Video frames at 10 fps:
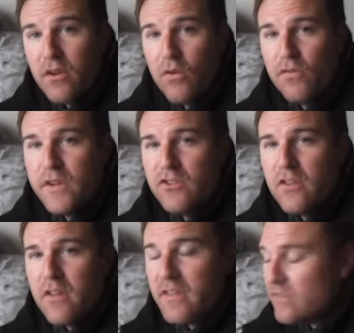cool
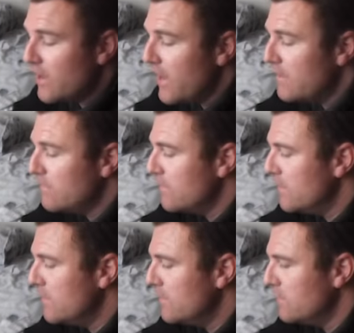feature that this has
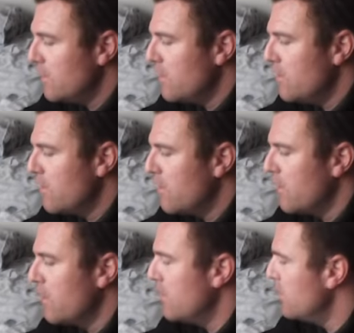is that you
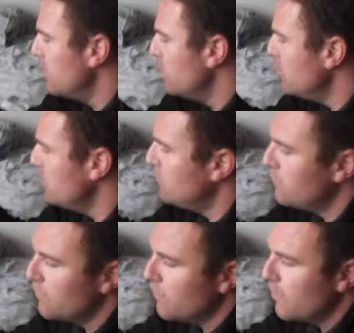can
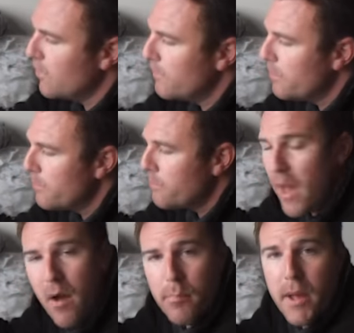use your
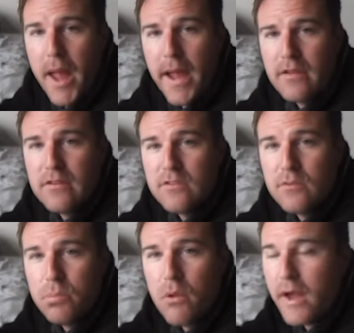power pack to
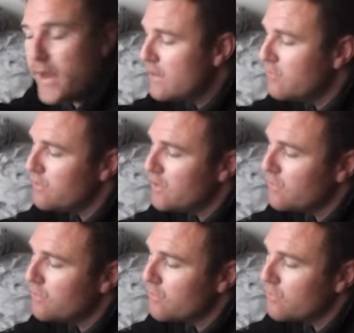supply energy
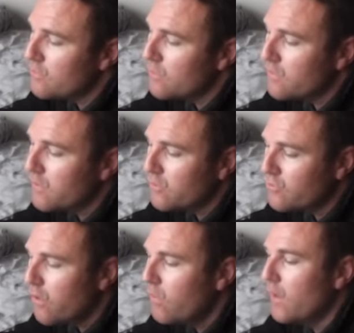to the
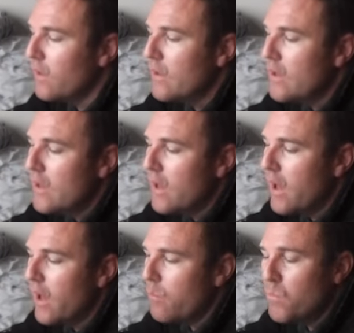controller.
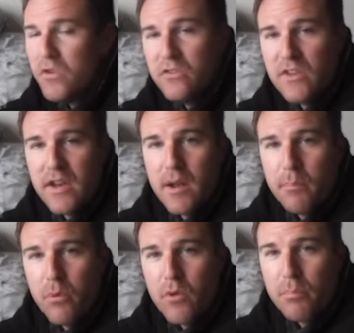When you're setting
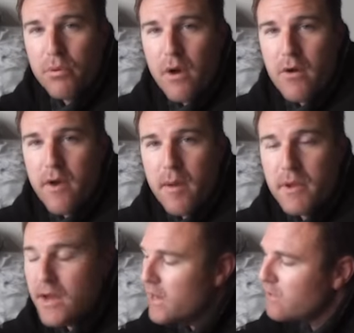up all your
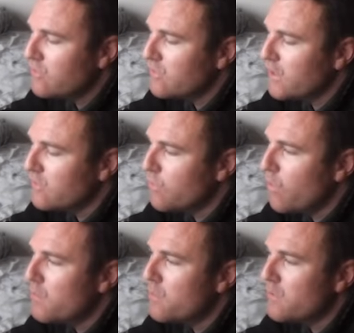programming, it actually takes
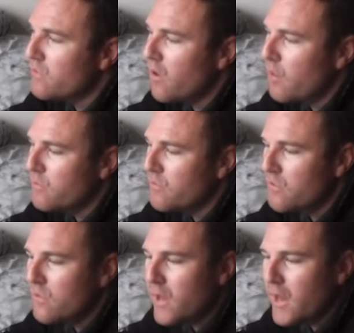quite a bit of time to
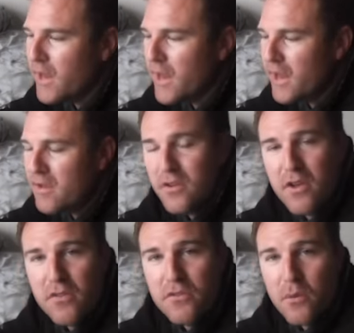do that, and you
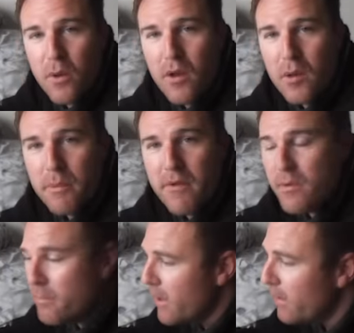go through quite a lot of
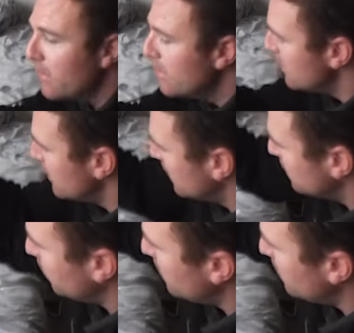battery power. So